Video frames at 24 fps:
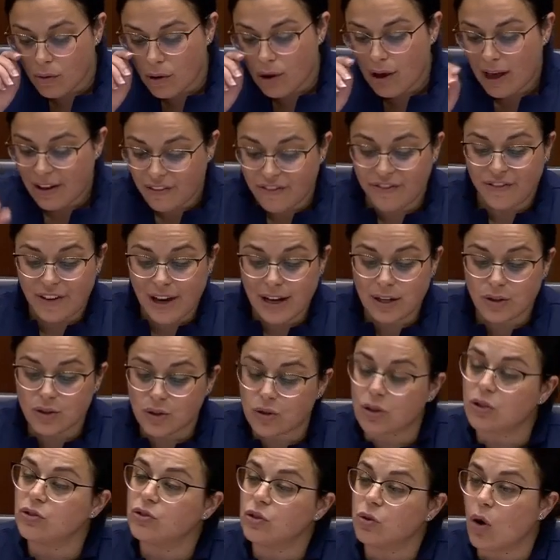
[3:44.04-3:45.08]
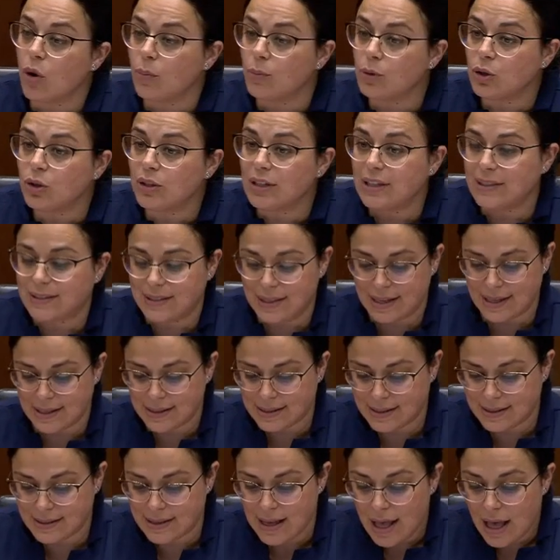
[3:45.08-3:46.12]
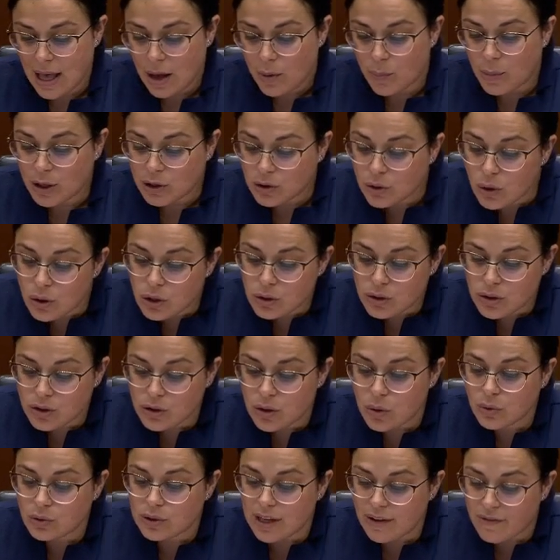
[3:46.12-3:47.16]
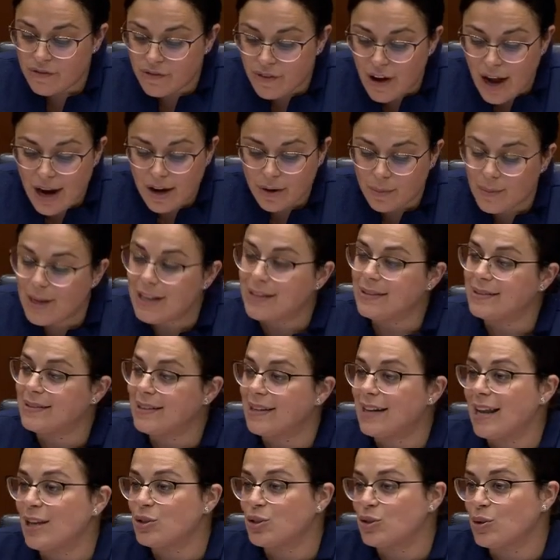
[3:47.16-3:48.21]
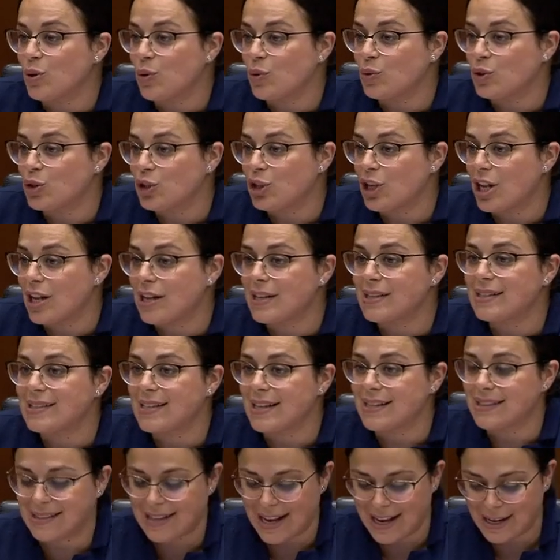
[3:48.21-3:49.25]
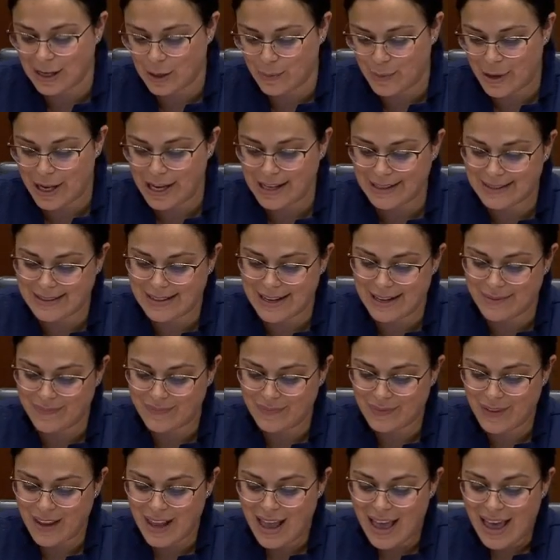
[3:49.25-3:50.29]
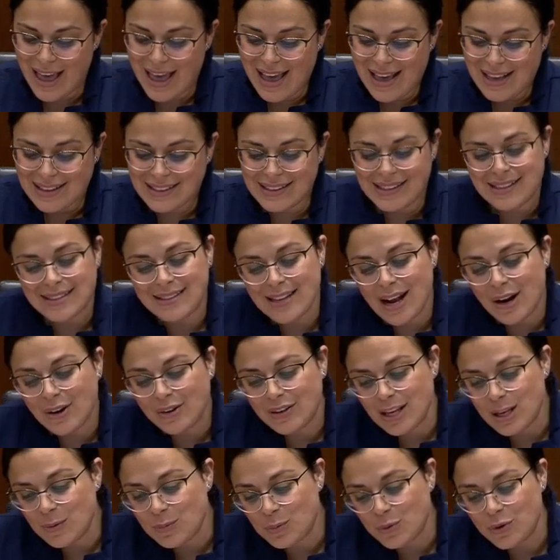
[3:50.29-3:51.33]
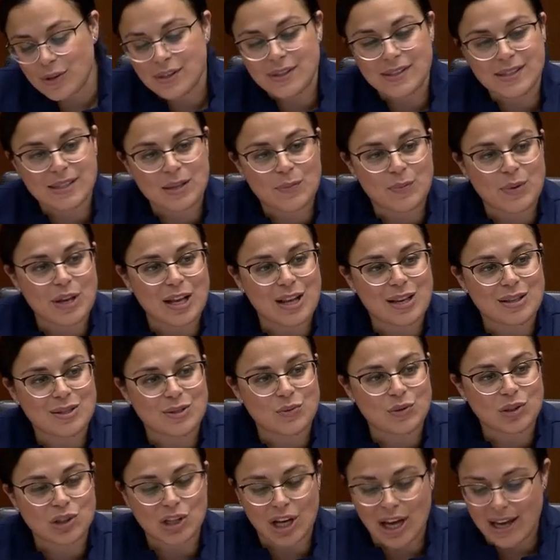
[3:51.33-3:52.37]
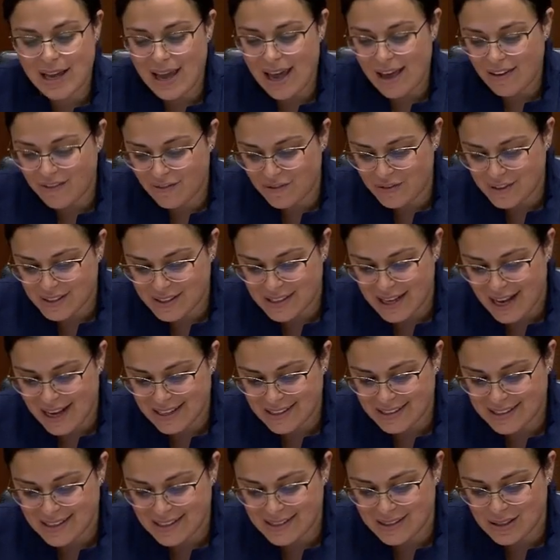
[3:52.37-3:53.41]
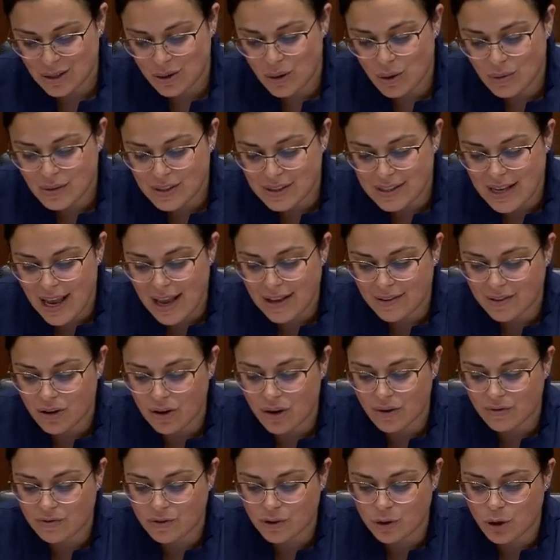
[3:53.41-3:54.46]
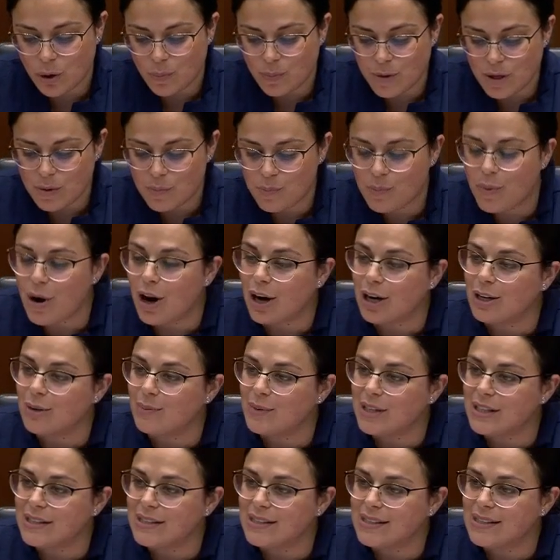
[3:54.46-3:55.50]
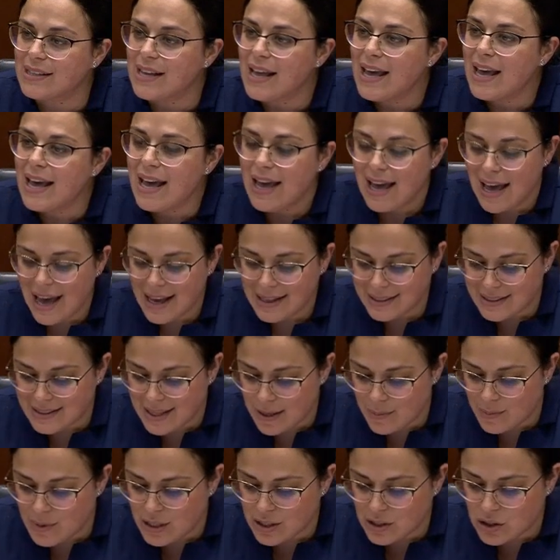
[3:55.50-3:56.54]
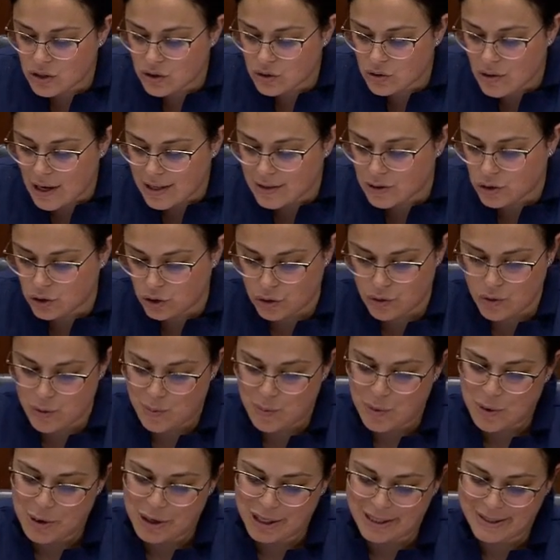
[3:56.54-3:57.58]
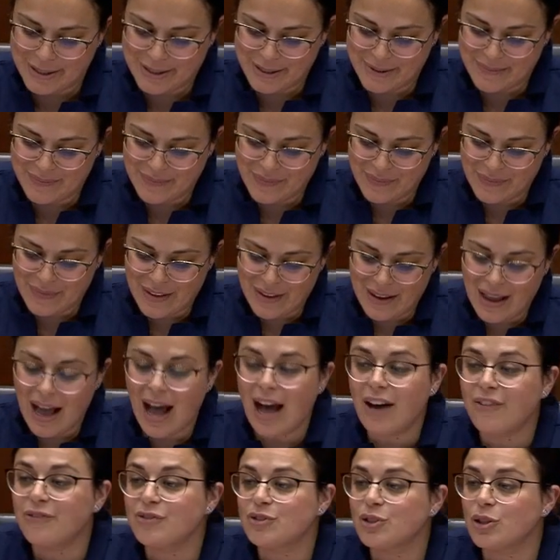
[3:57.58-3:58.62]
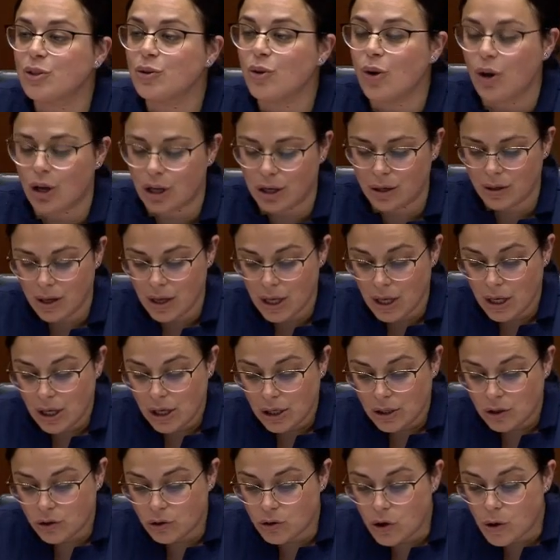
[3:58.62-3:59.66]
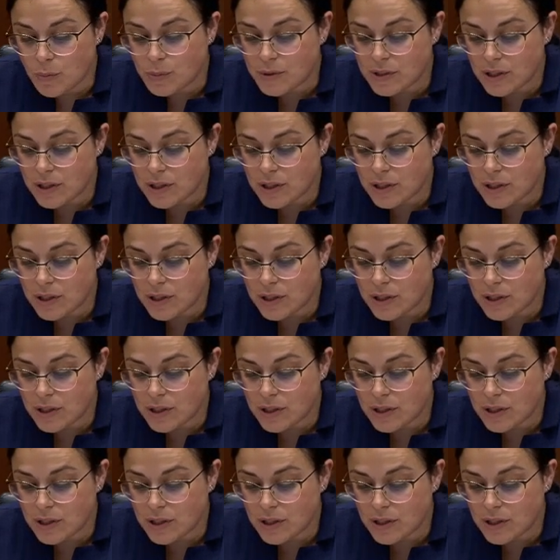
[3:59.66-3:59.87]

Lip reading: effects on the communities, but also the environmental and social sustainability. These are key principles which I emphasize as negotiator of the European Parliament's SME strategy report. After all, Europe's